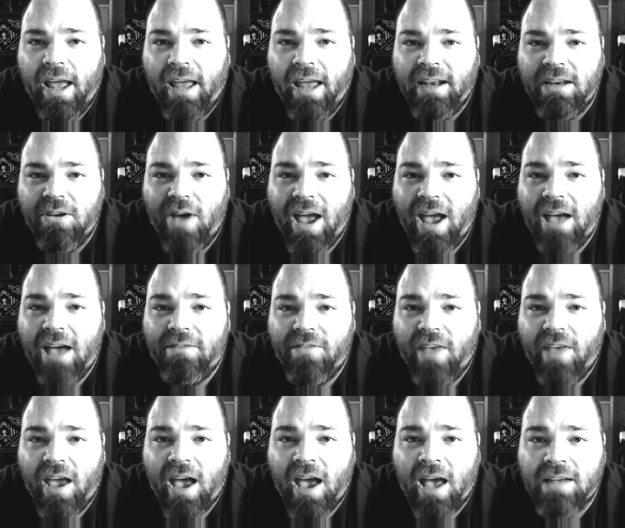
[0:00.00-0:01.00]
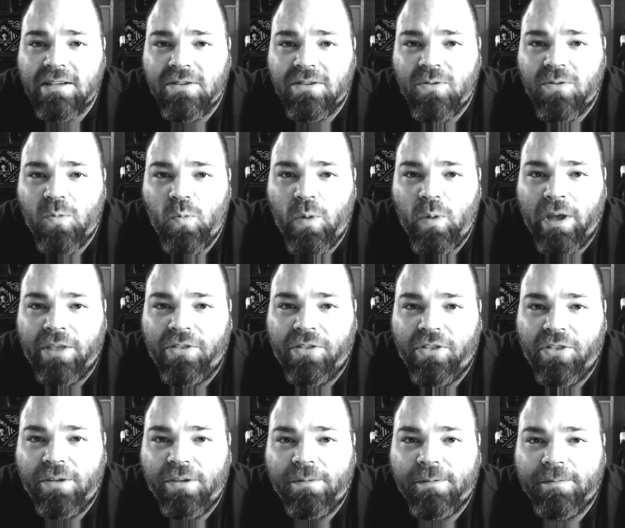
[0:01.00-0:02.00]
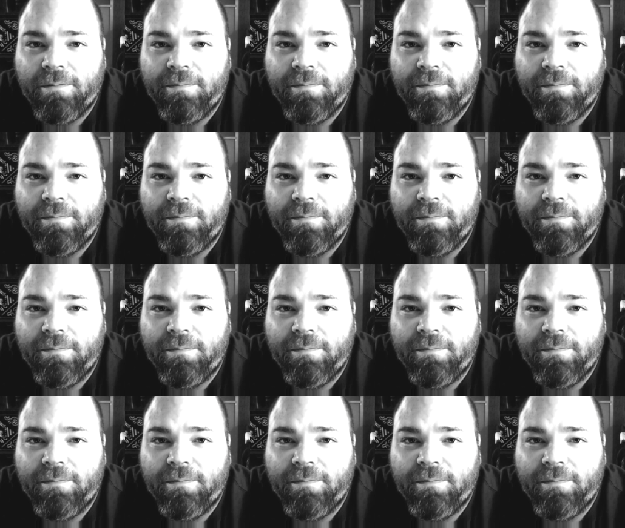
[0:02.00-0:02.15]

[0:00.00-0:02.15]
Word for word: and you have that with